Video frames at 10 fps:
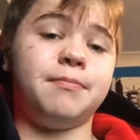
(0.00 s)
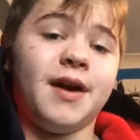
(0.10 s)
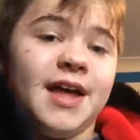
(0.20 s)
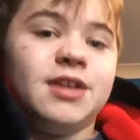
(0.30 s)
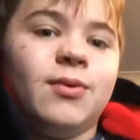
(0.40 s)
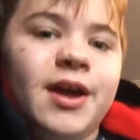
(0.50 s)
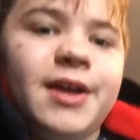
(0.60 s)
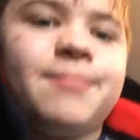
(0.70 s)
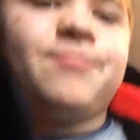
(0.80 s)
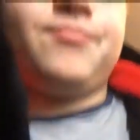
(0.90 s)
But
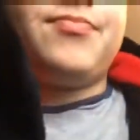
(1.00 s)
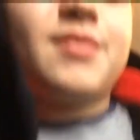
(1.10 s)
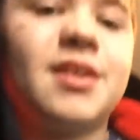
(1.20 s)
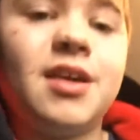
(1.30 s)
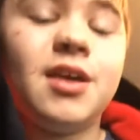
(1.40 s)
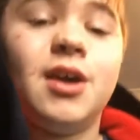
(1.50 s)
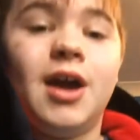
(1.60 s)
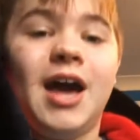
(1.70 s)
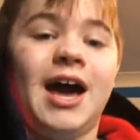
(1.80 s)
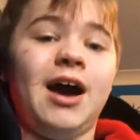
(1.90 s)
anyway,
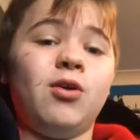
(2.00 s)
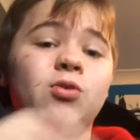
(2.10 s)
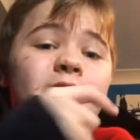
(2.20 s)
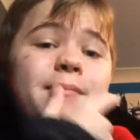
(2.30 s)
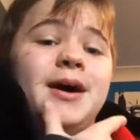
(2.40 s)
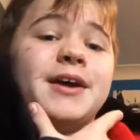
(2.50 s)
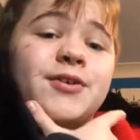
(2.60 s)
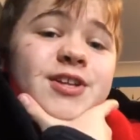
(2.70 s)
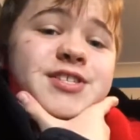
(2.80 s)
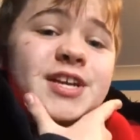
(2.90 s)
how am I
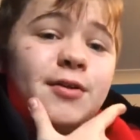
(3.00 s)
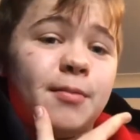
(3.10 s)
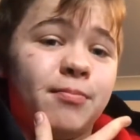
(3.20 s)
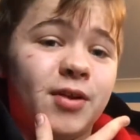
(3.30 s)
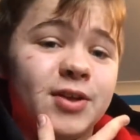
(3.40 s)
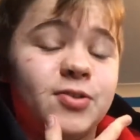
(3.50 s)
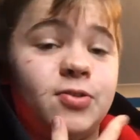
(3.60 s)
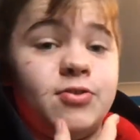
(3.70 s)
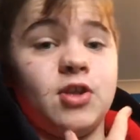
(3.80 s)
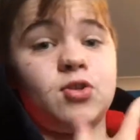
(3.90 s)
going to celebrate
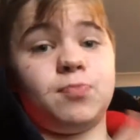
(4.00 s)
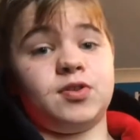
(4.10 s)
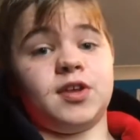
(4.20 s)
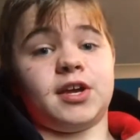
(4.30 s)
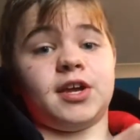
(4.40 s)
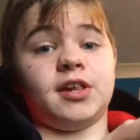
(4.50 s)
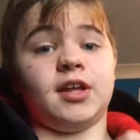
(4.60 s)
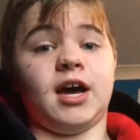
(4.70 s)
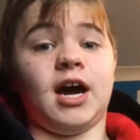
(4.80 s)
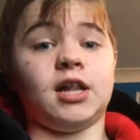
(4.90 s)
this
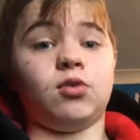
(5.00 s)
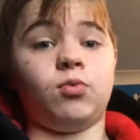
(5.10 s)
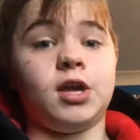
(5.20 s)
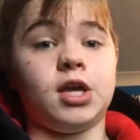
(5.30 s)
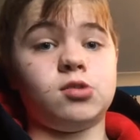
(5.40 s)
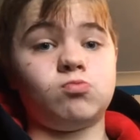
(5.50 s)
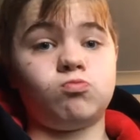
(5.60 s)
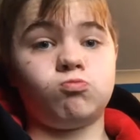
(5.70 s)
particular Halloween?